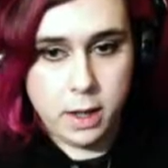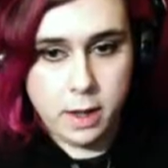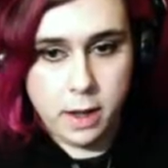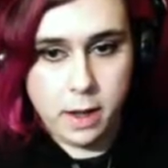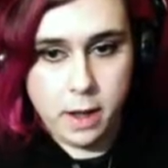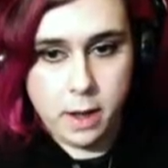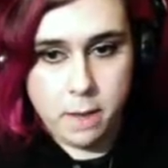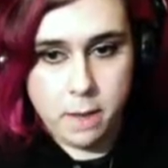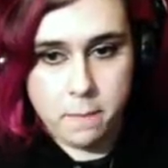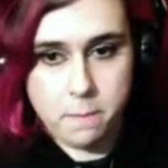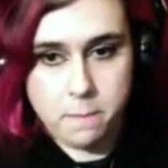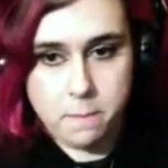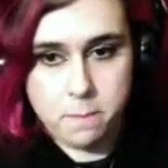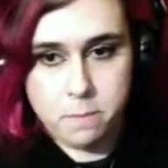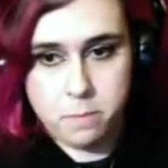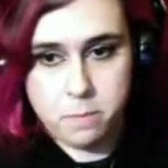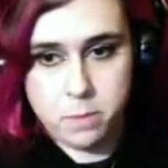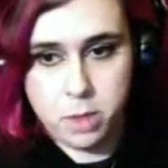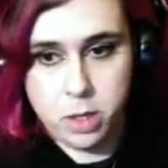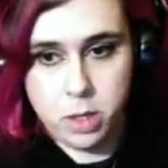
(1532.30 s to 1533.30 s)

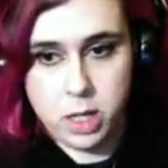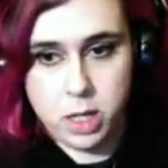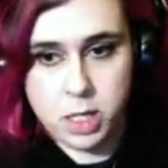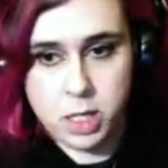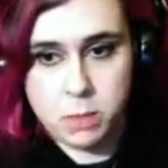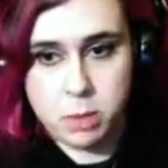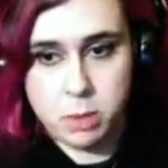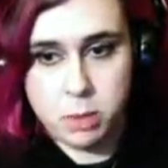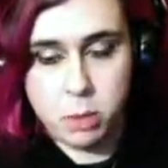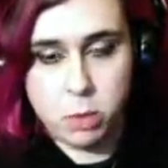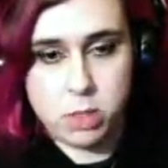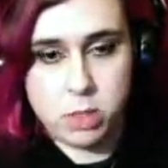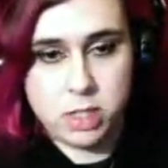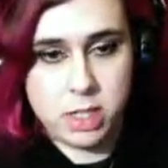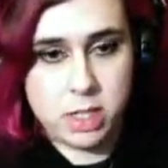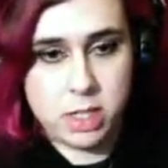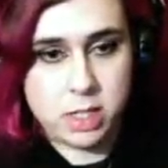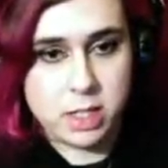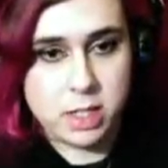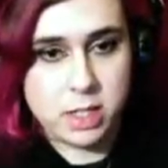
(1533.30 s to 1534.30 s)
Um, you guys probably won't see
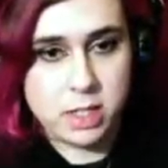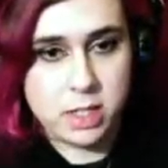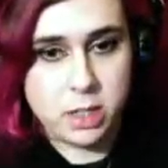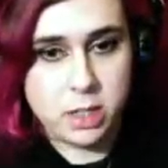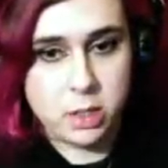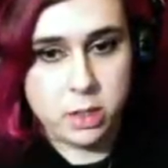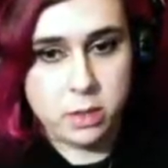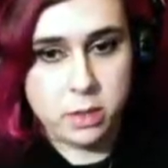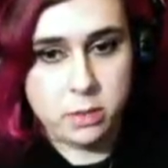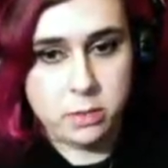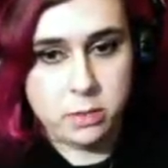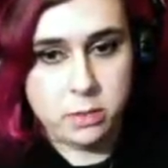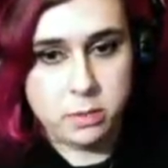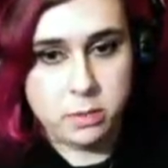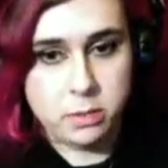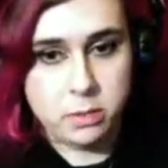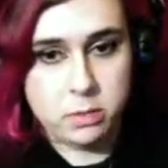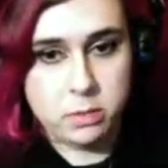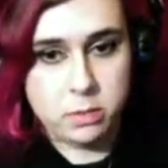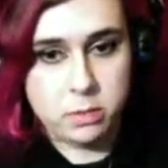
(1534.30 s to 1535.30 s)
this until
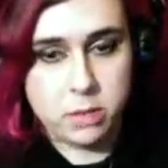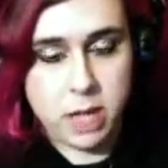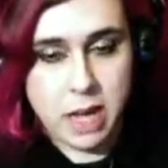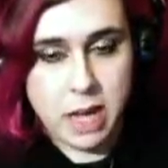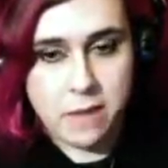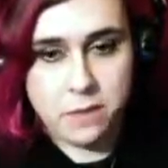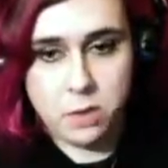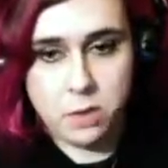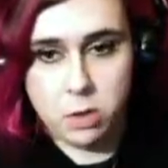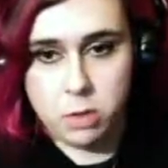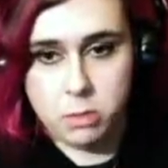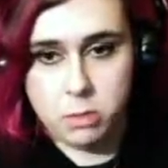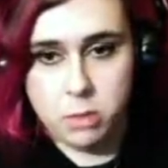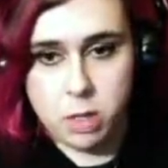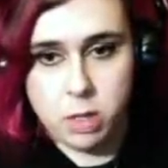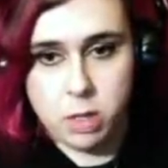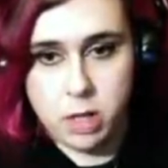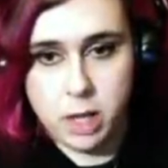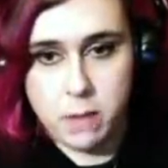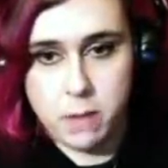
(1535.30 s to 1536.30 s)
after
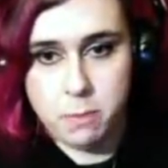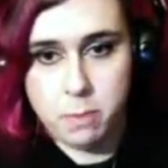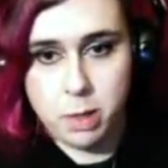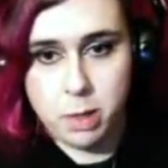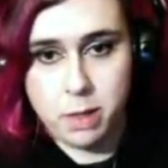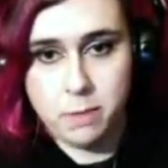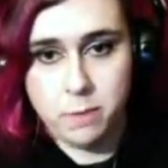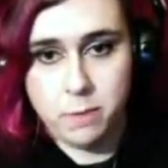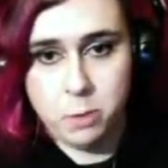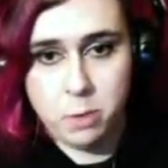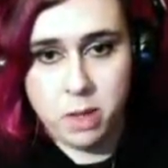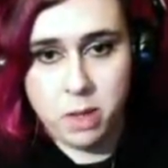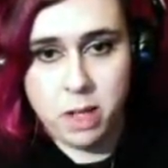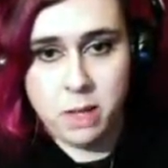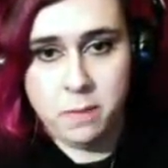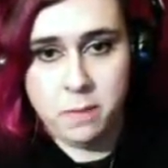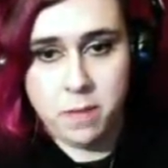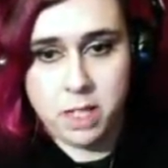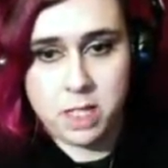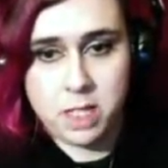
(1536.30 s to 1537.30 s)
Monday, but for me,
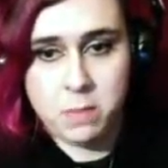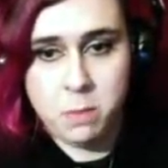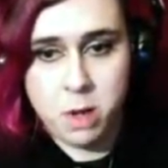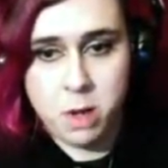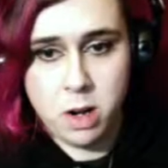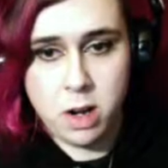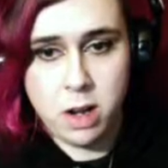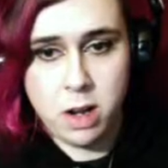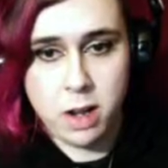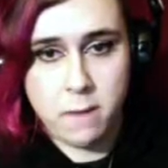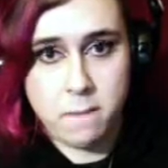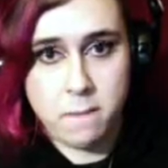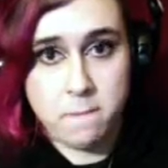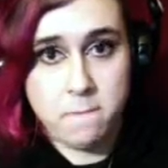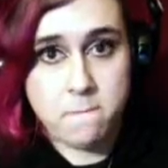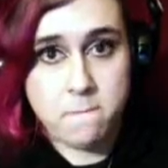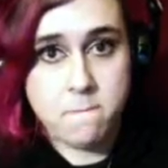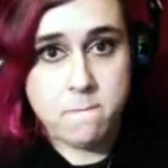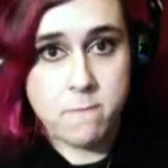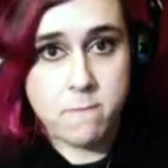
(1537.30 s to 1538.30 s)
it's Monday,
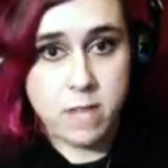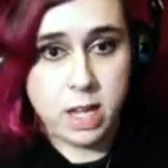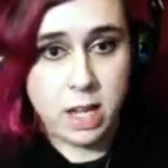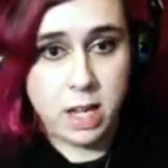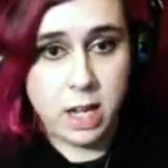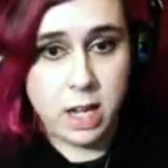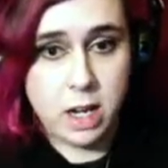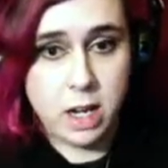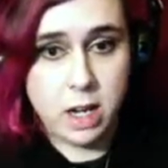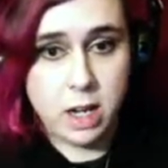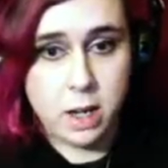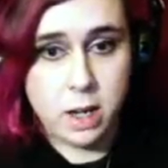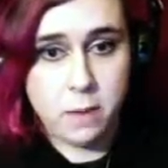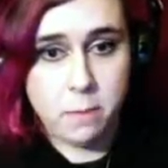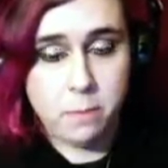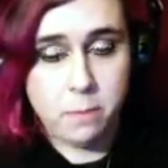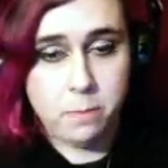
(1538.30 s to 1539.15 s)
and um,